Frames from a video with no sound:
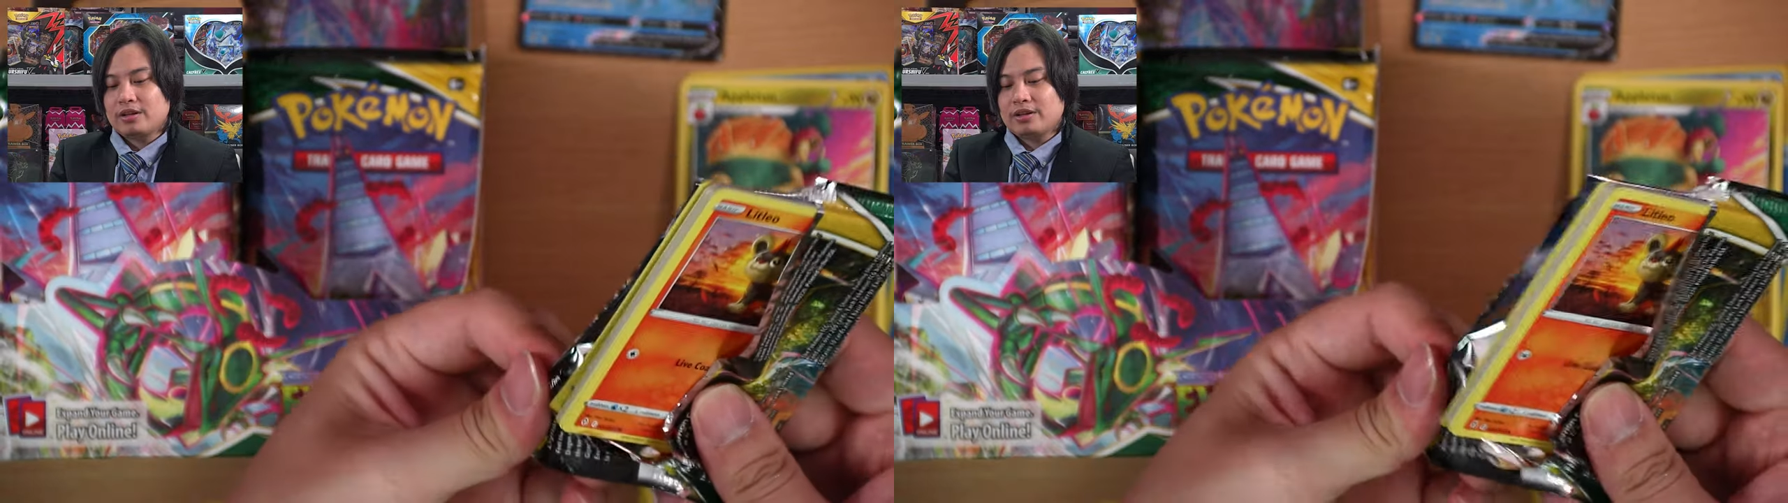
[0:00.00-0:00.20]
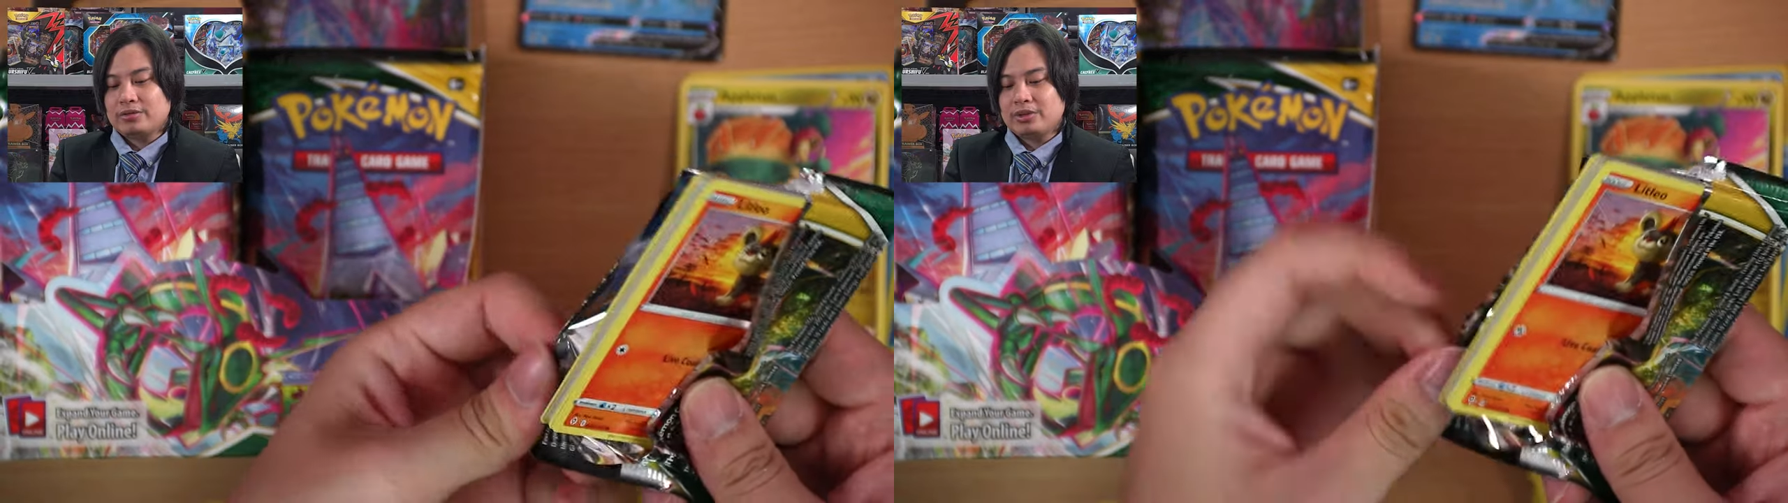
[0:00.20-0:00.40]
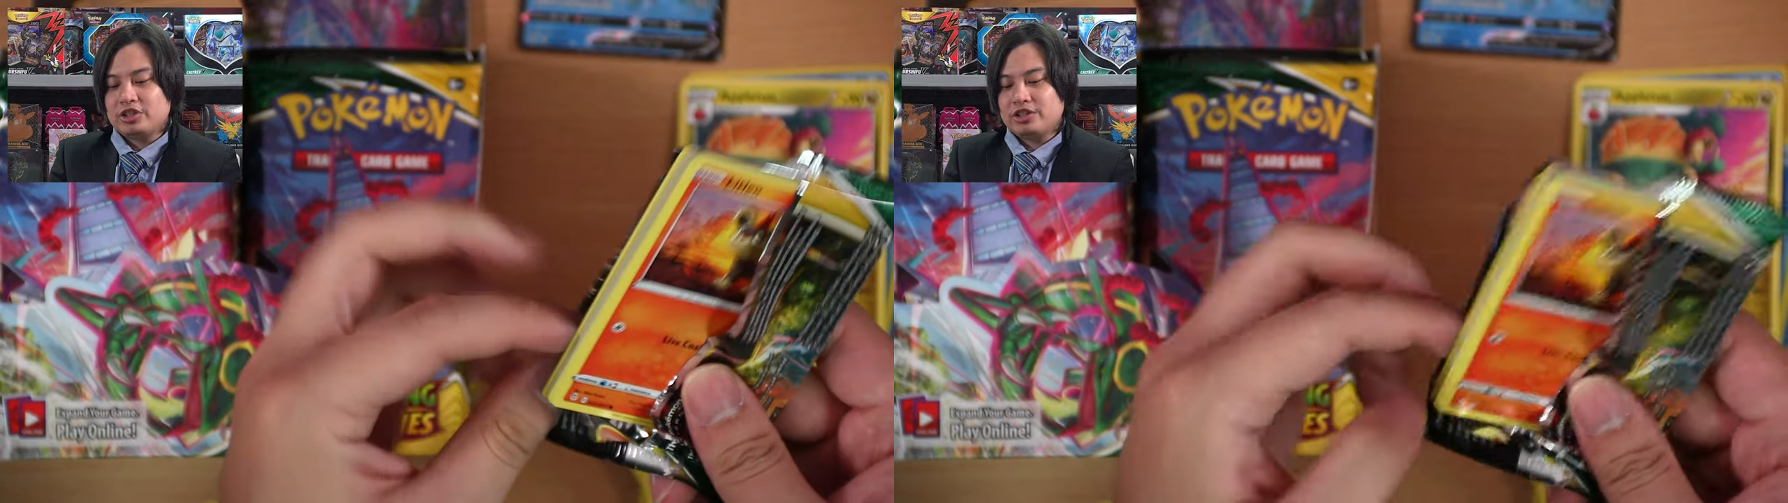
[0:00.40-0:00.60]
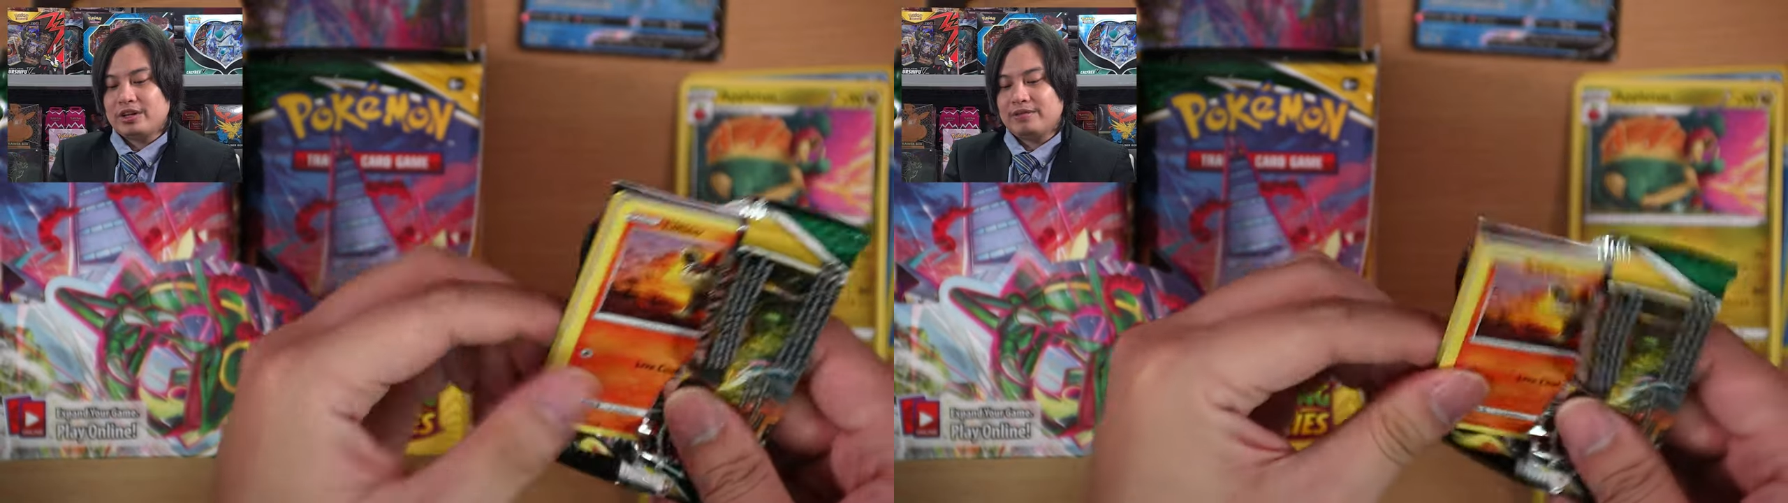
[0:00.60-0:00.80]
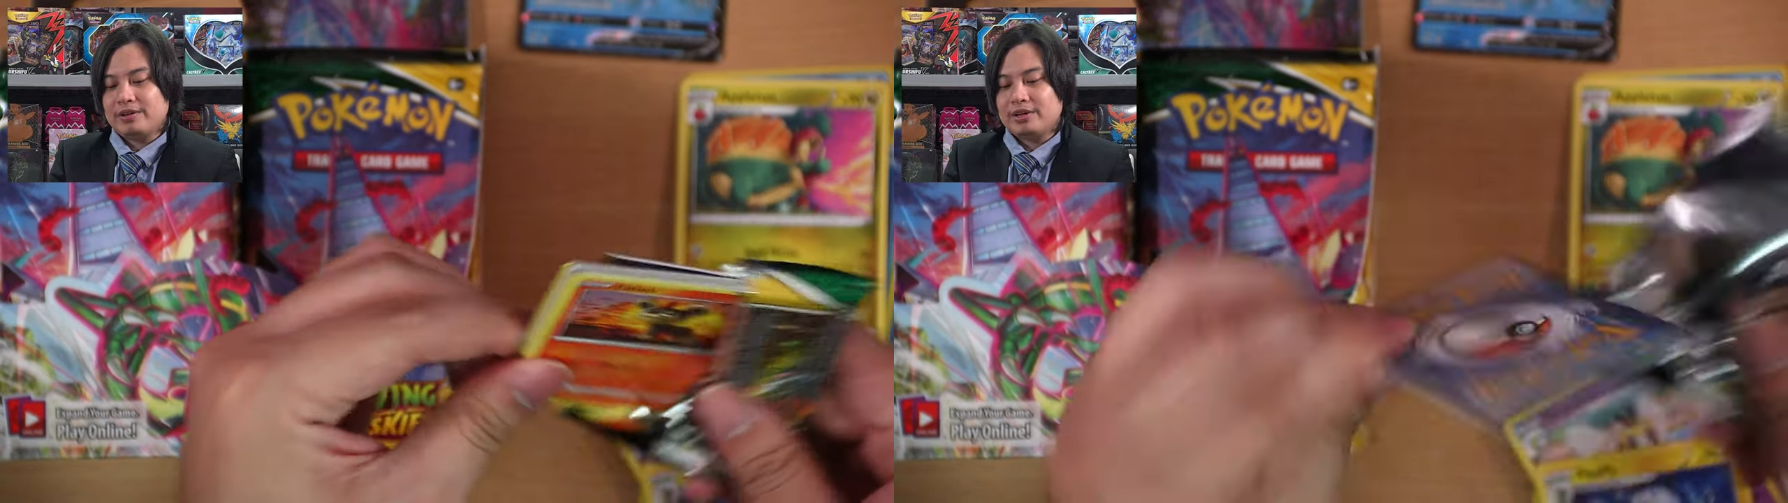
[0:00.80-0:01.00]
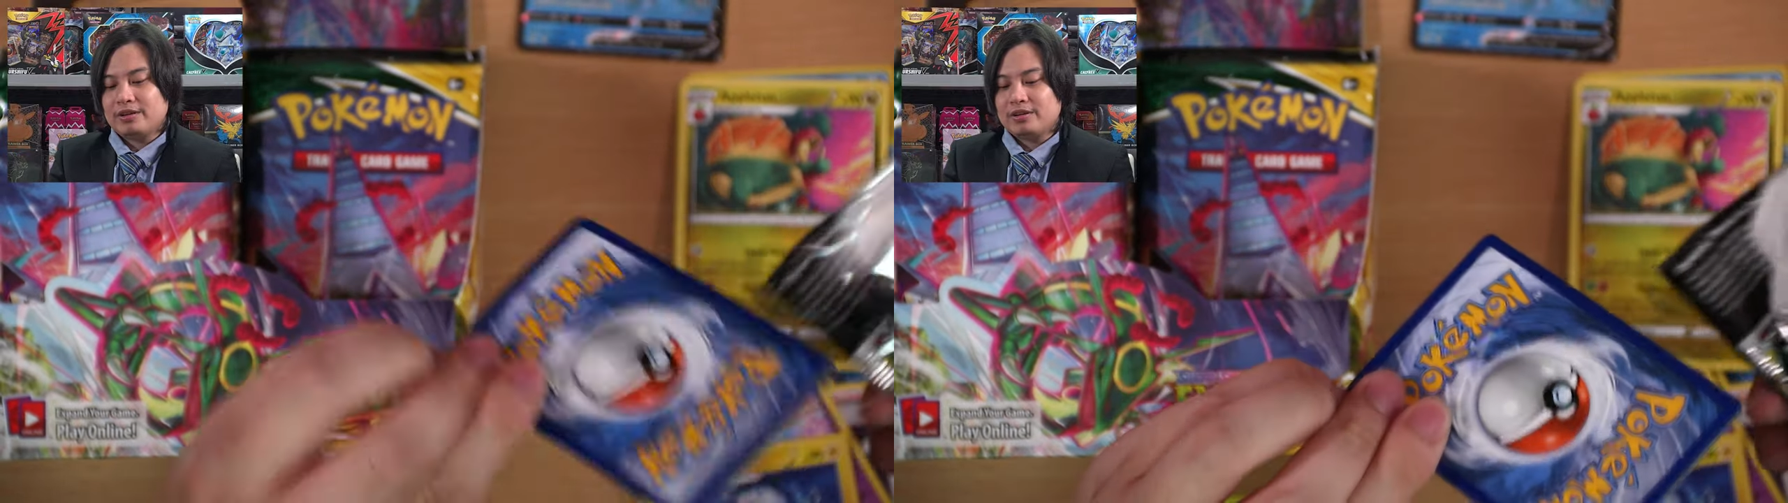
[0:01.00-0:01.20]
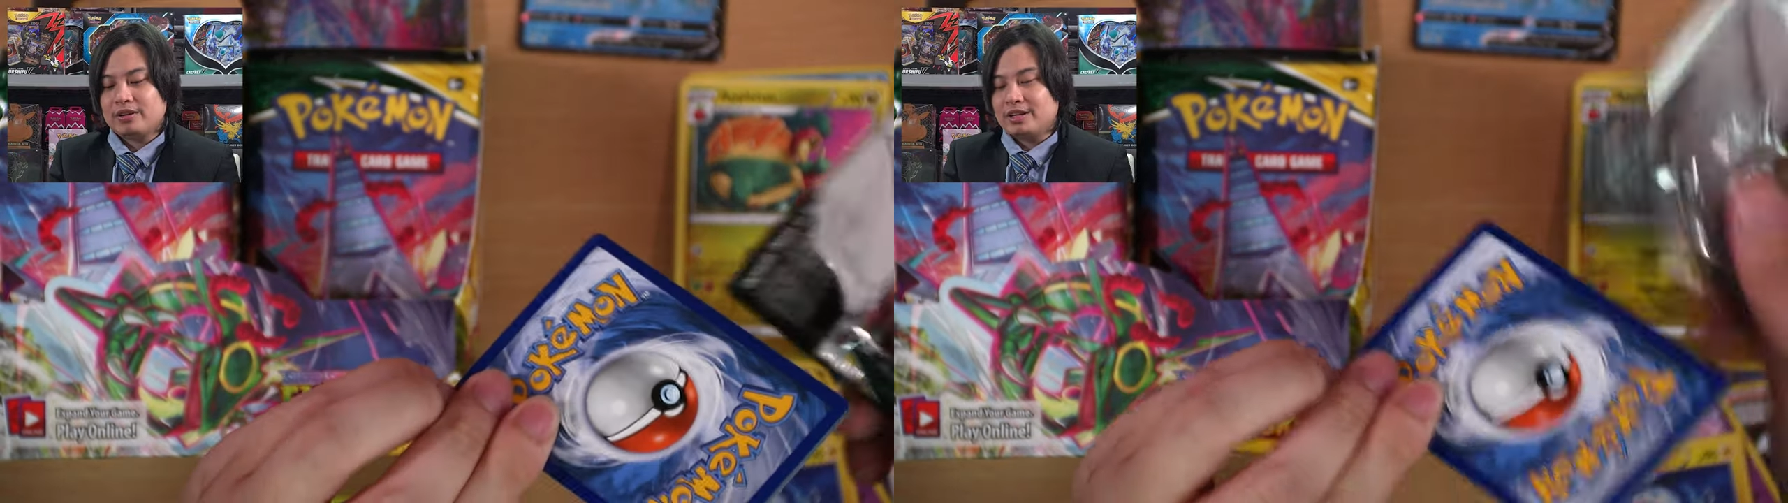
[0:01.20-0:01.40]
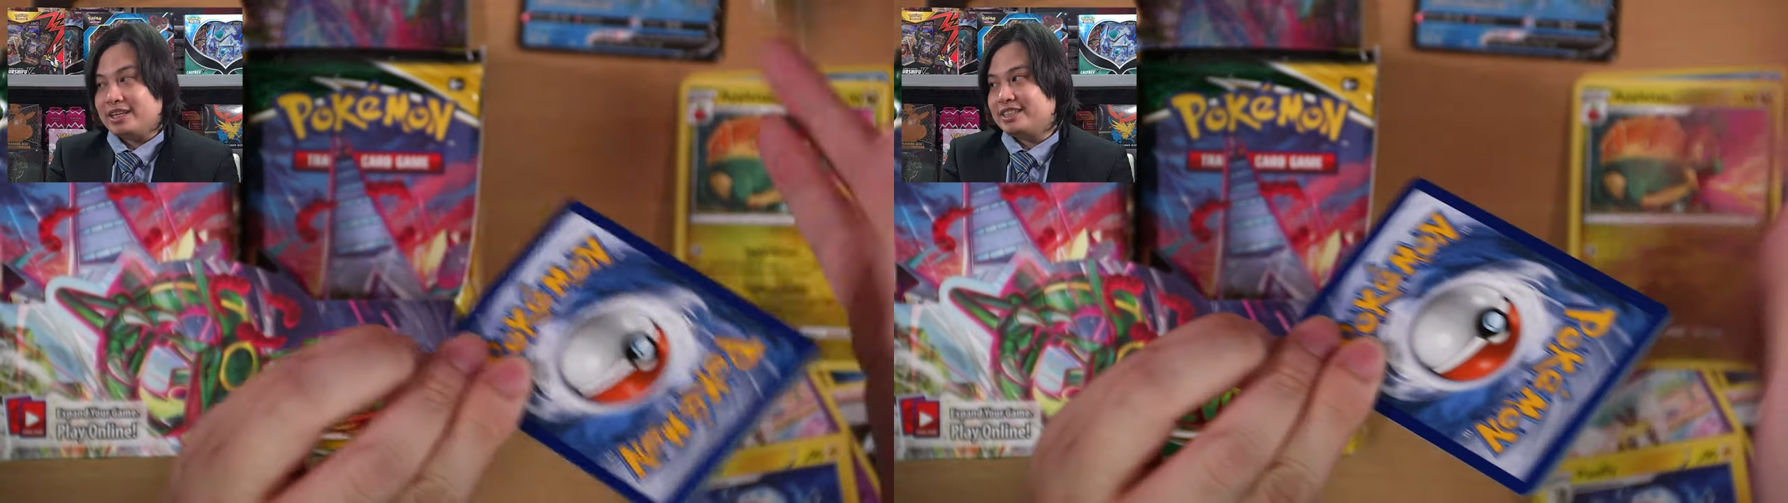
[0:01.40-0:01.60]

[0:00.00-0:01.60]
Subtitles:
This one should have no code. Yeah,